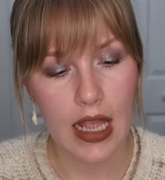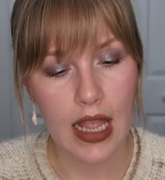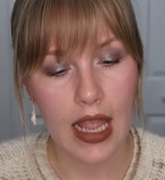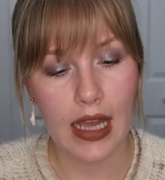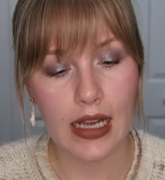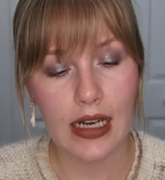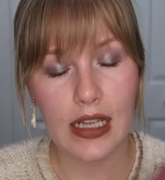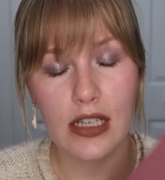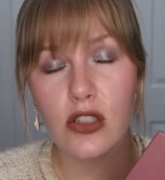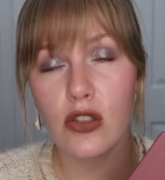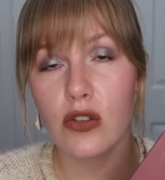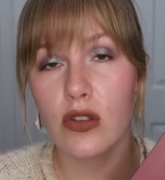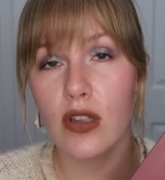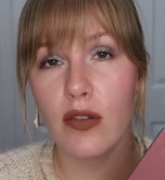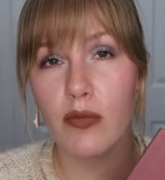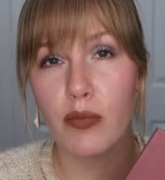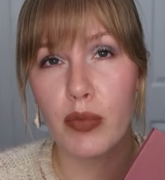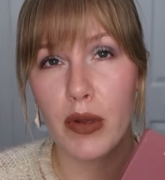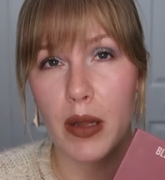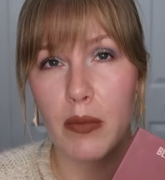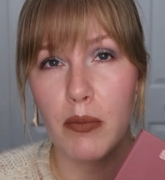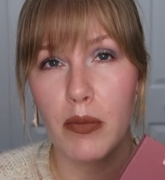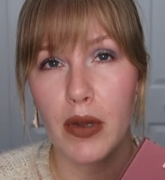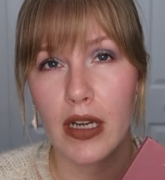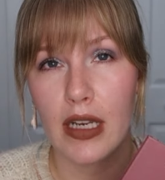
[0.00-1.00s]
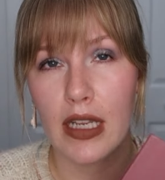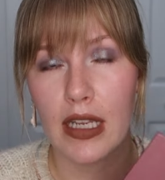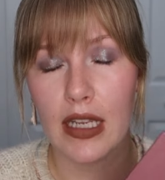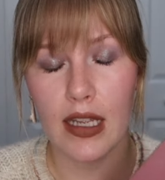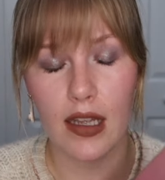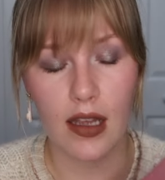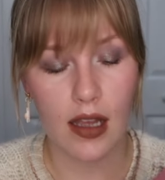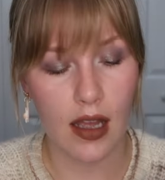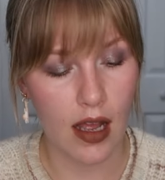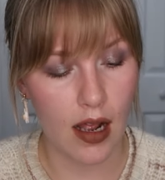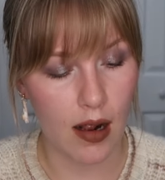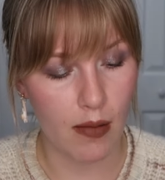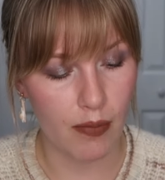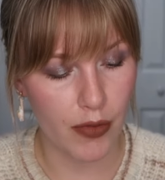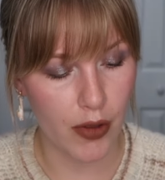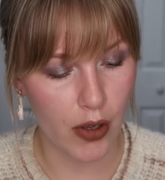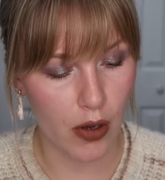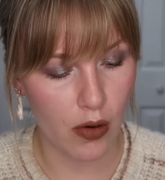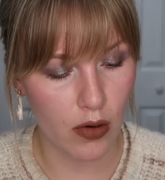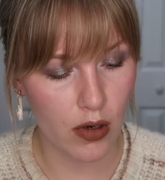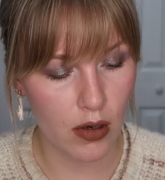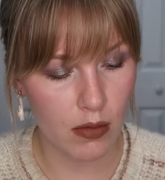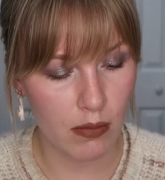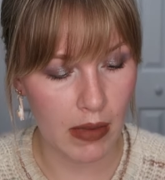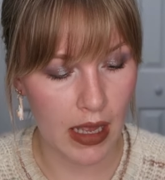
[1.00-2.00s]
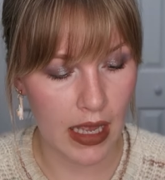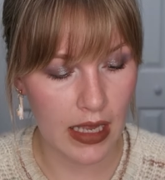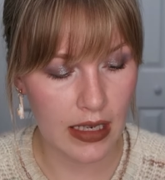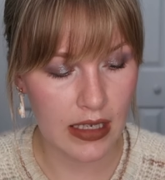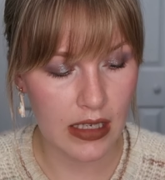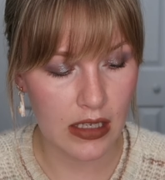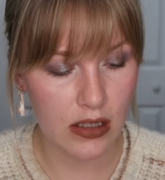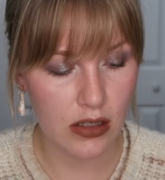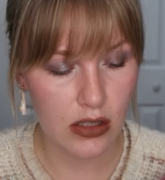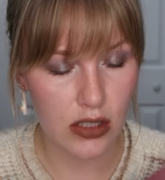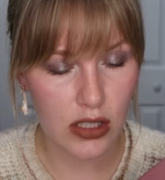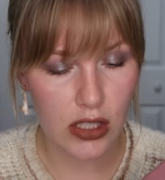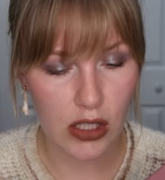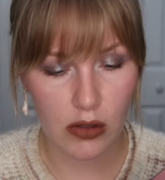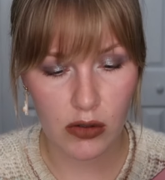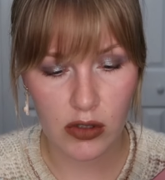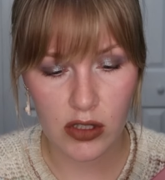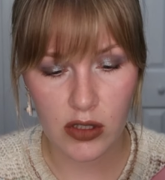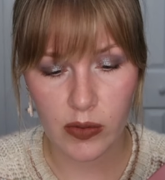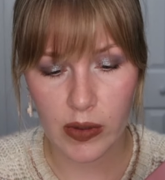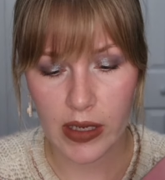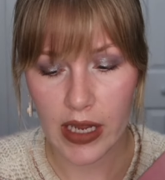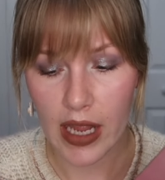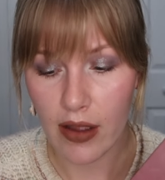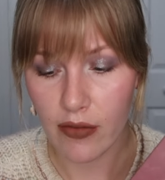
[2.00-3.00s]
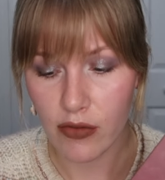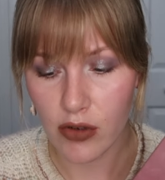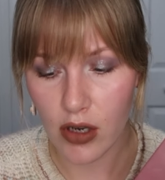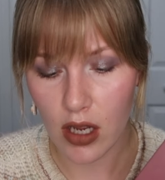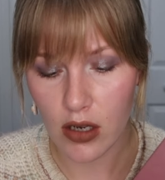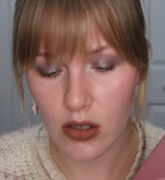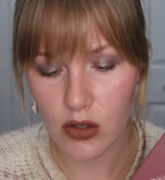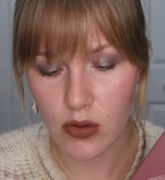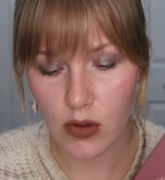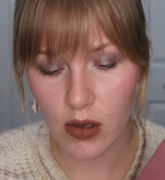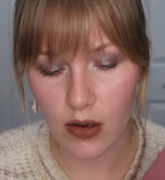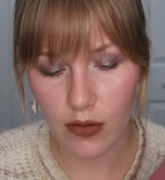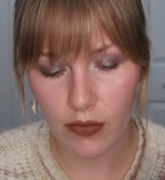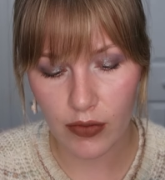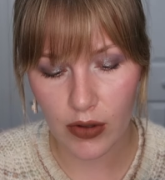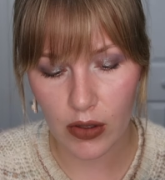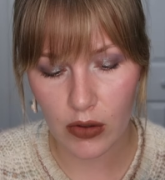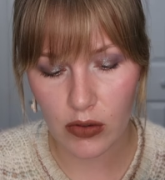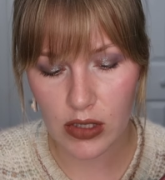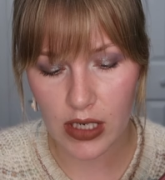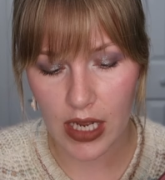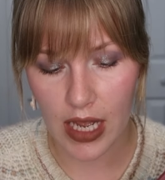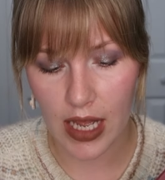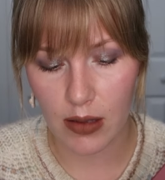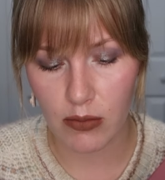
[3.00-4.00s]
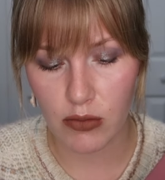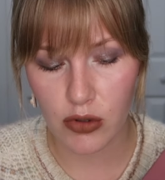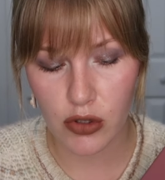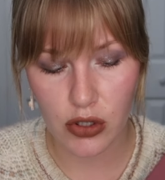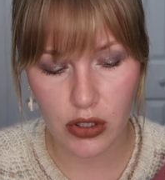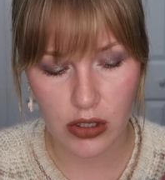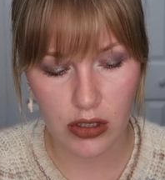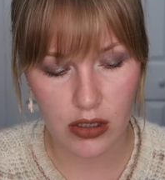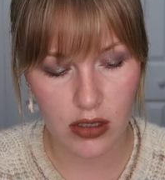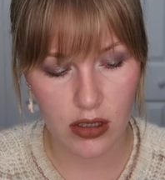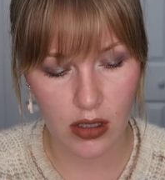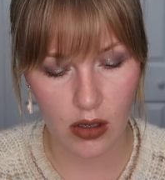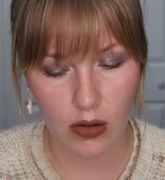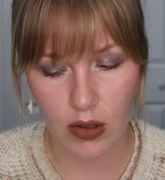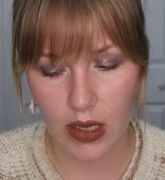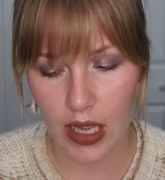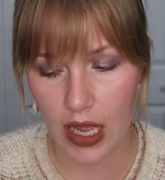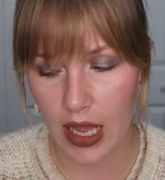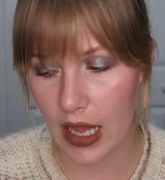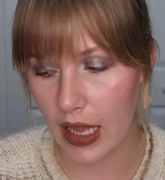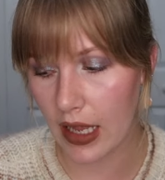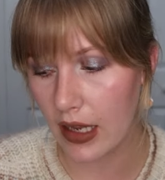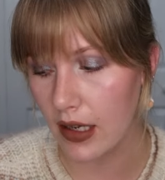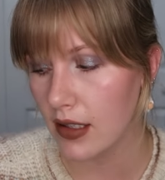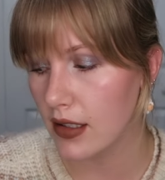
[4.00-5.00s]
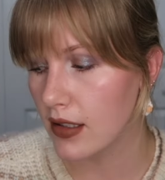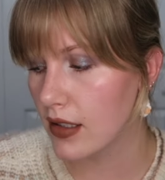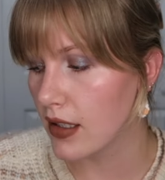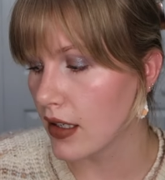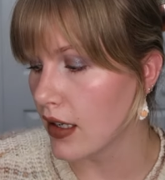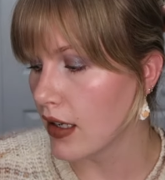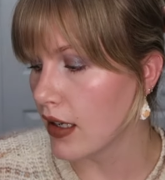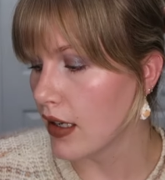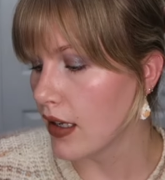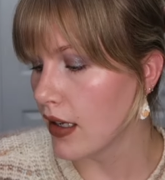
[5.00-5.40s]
And I do love Blend Bunny. The owner, Maggie, is so sweet. I've talked to her a few times. She's so kind.